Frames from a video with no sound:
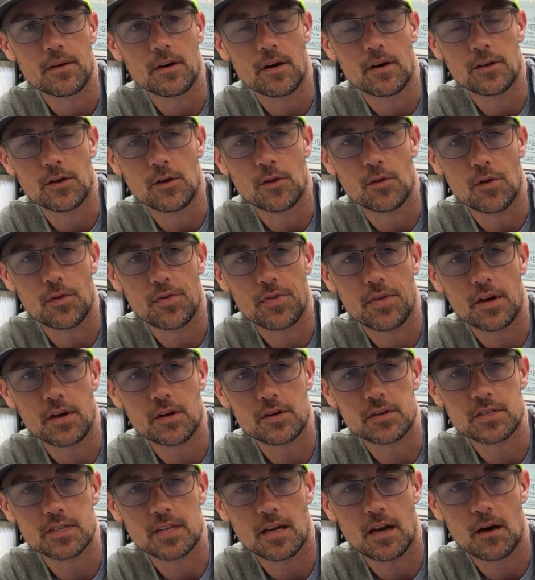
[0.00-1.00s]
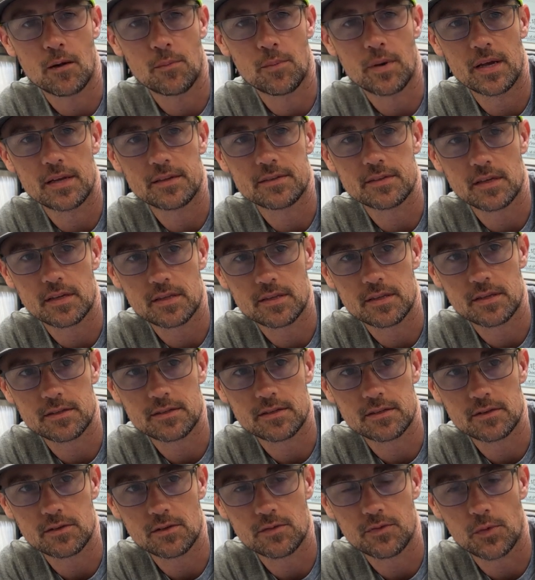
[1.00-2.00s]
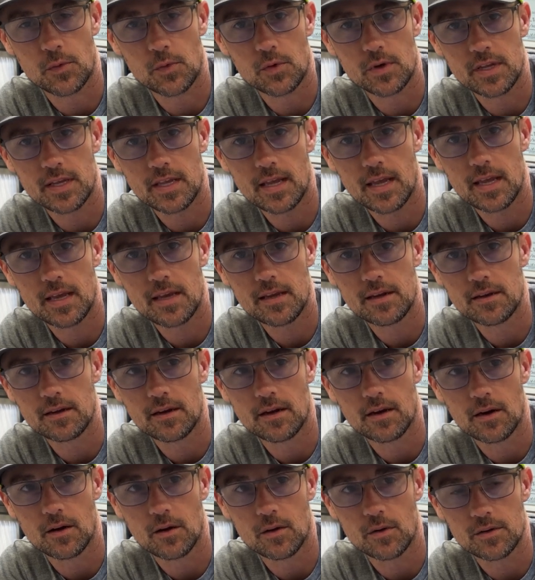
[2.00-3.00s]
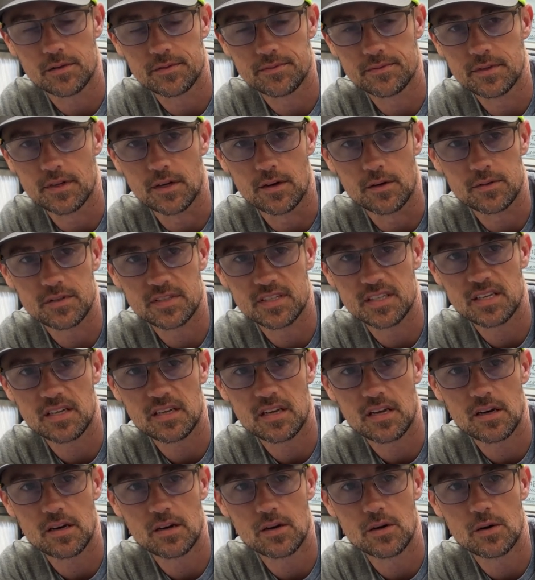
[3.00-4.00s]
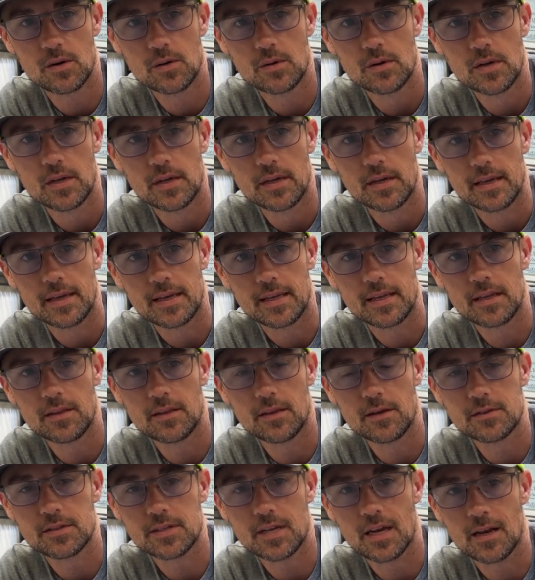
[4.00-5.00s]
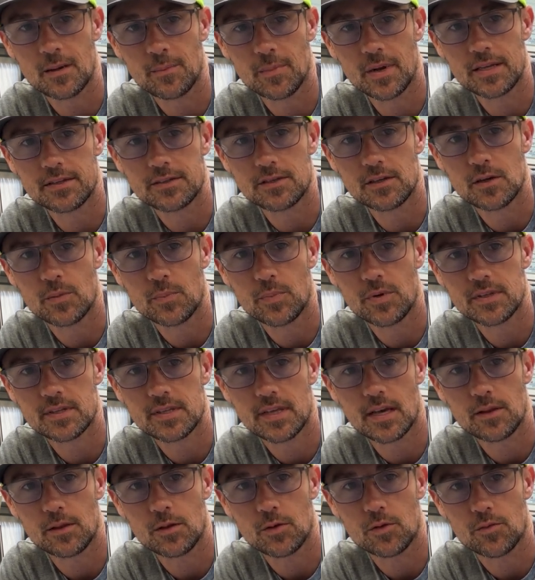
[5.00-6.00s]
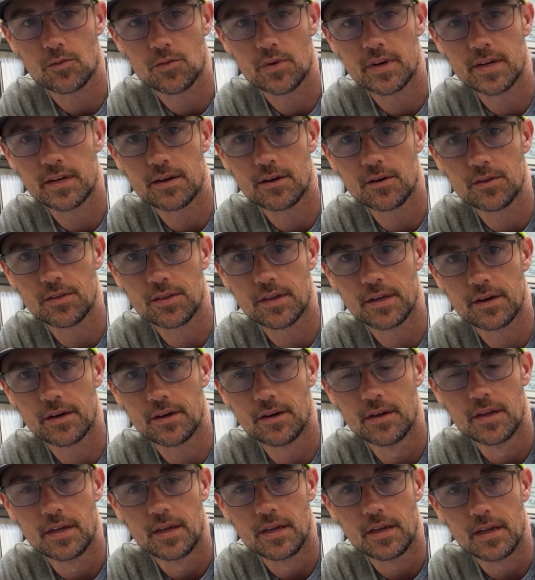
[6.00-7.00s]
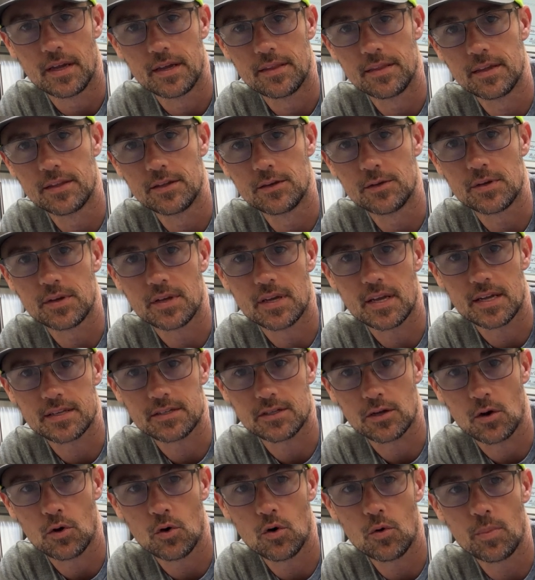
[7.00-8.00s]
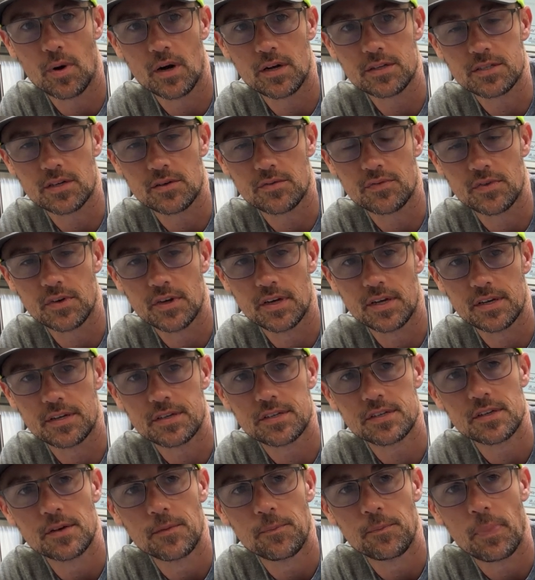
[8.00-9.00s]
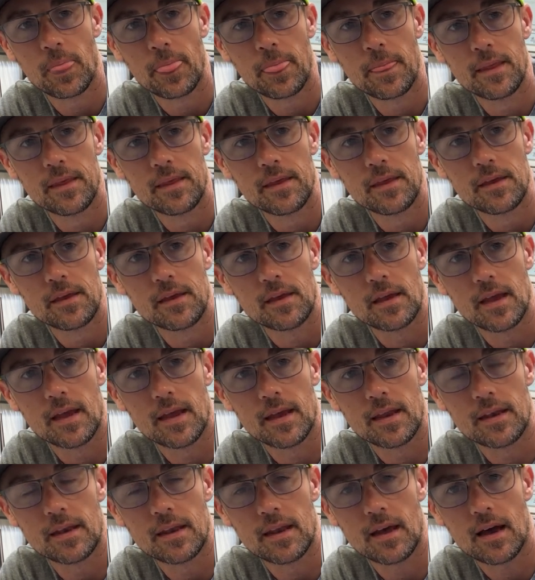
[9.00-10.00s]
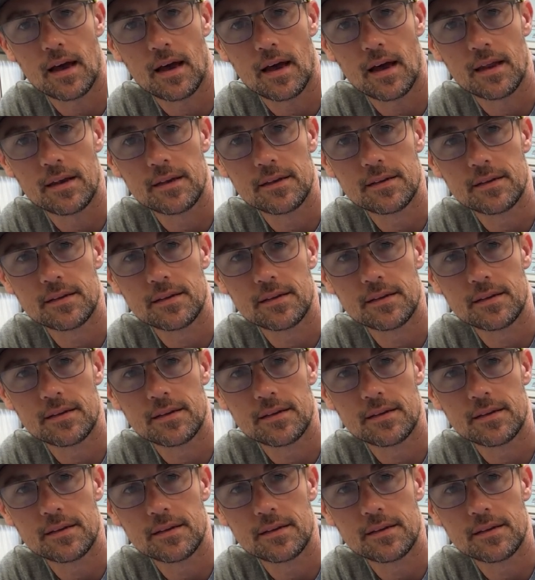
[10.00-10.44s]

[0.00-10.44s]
your thicker style baits, like this is a 48 or Cinco, any of those kind of baits. You can put that little ring on there, and then you can catch a whole bunch of fish and not